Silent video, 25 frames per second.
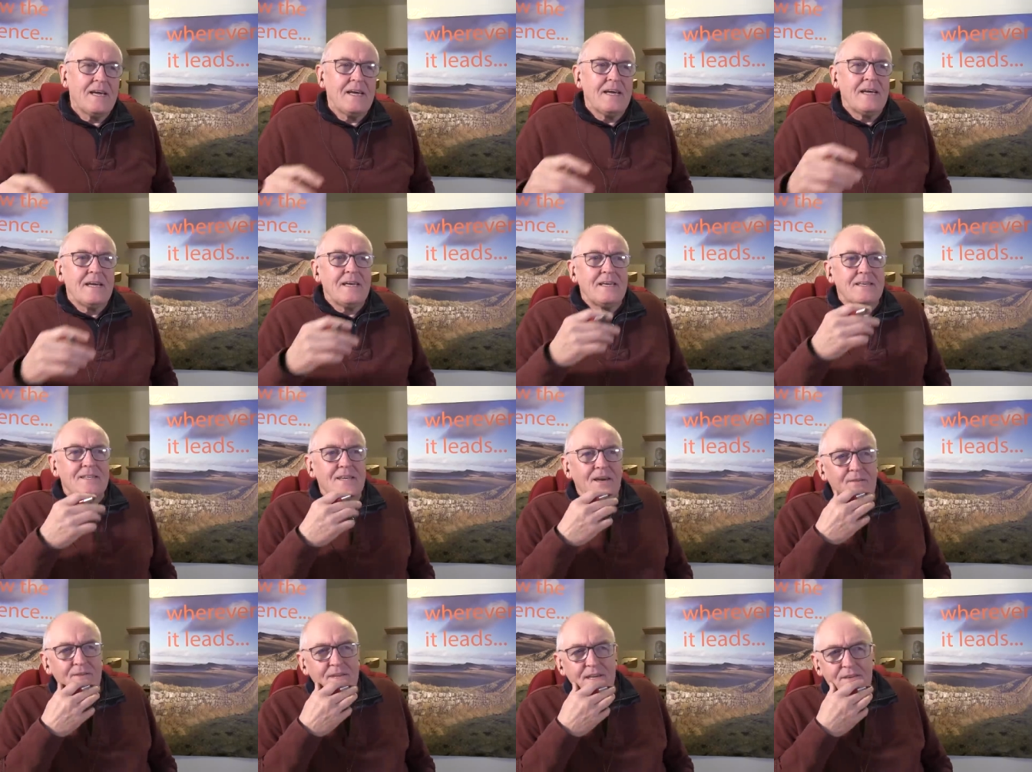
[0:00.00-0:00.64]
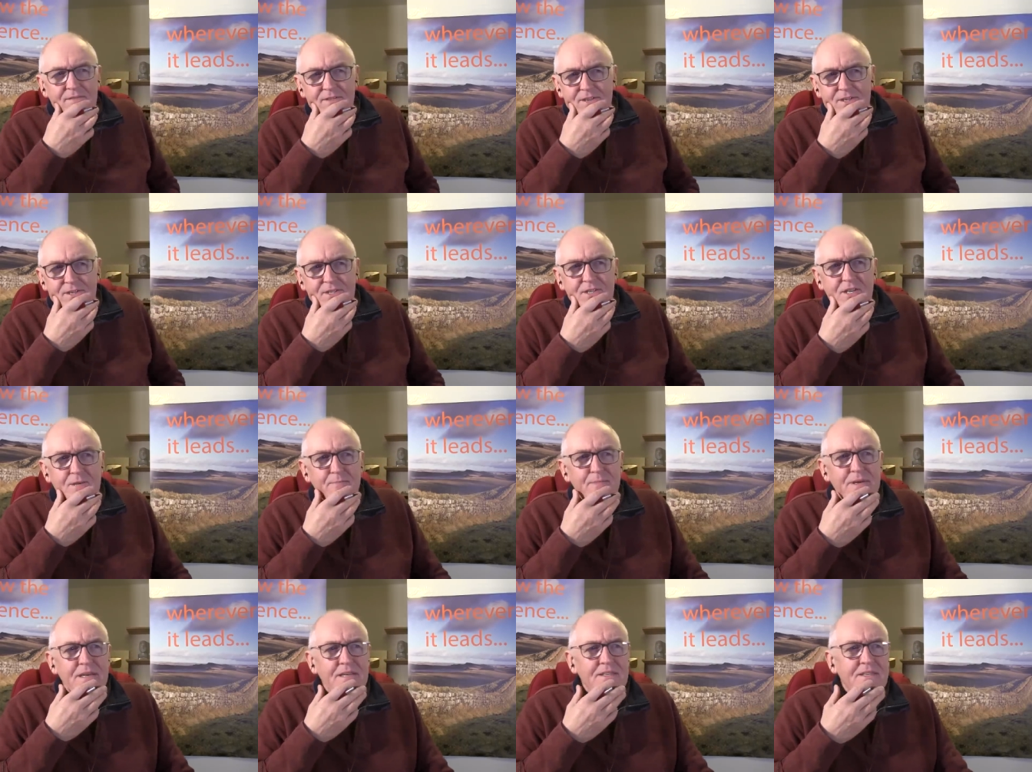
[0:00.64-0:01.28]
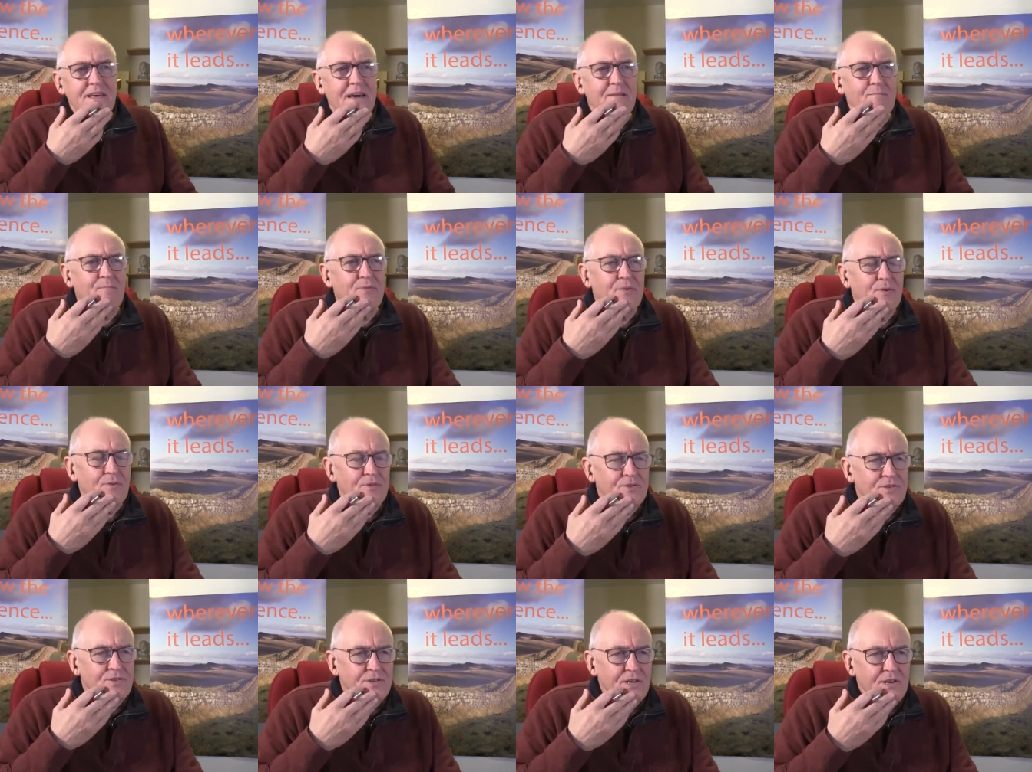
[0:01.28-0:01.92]
so give us some
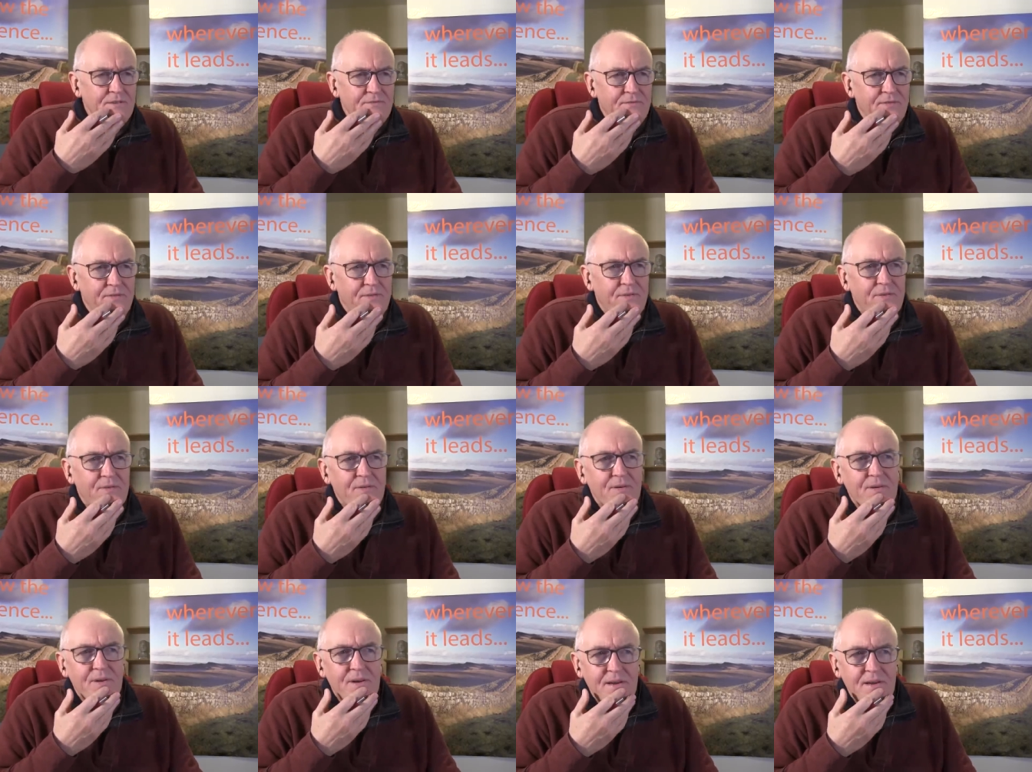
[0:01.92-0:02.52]
examples of